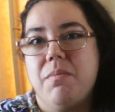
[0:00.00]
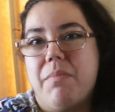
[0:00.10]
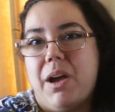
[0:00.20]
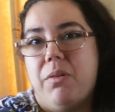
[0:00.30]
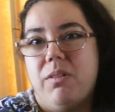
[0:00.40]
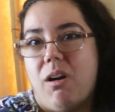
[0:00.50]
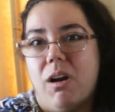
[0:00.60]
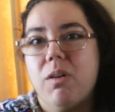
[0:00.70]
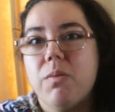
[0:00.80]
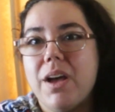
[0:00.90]
my own
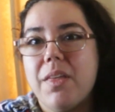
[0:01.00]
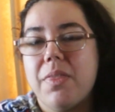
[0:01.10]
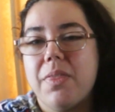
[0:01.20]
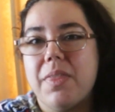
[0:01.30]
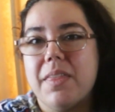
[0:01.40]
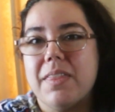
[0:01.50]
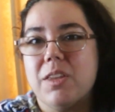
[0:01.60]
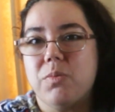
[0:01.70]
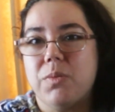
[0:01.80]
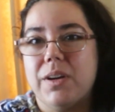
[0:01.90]
art with.
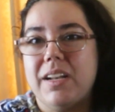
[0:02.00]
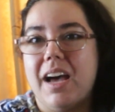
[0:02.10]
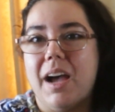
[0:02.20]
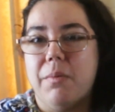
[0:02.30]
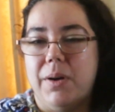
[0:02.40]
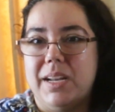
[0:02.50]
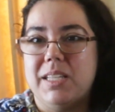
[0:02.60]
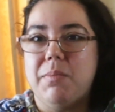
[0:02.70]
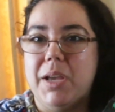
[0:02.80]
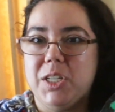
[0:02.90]
This one I wanted
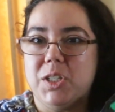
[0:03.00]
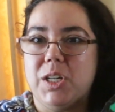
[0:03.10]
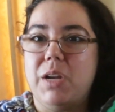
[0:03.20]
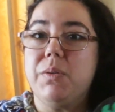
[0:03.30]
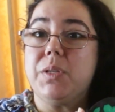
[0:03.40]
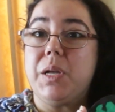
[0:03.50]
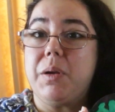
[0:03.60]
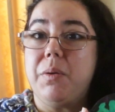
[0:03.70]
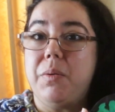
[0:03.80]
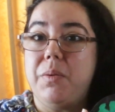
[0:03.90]
to make sure it was
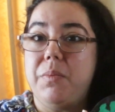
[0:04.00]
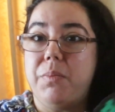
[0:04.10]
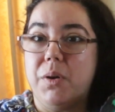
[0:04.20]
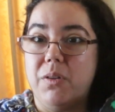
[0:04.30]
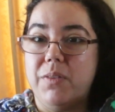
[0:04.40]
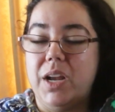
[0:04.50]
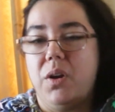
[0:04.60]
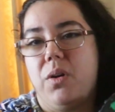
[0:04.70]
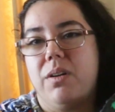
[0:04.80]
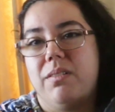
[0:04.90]
like perfect,
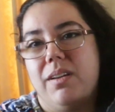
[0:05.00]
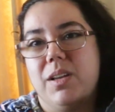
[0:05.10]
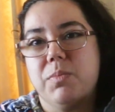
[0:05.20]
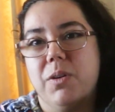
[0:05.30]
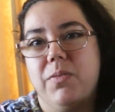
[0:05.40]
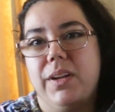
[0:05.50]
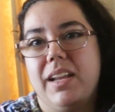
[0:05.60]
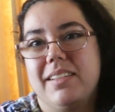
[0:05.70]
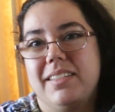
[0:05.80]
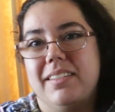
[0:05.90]
or as perfect
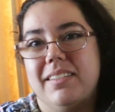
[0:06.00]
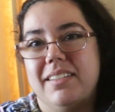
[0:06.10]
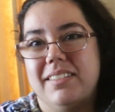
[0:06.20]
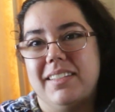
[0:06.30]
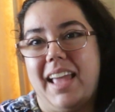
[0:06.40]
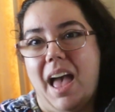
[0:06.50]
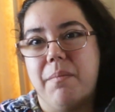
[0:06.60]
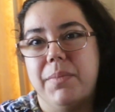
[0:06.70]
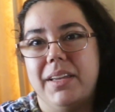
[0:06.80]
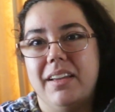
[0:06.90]
as it can
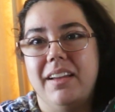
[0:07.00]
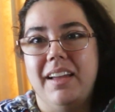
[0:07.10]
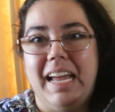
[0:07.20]
be.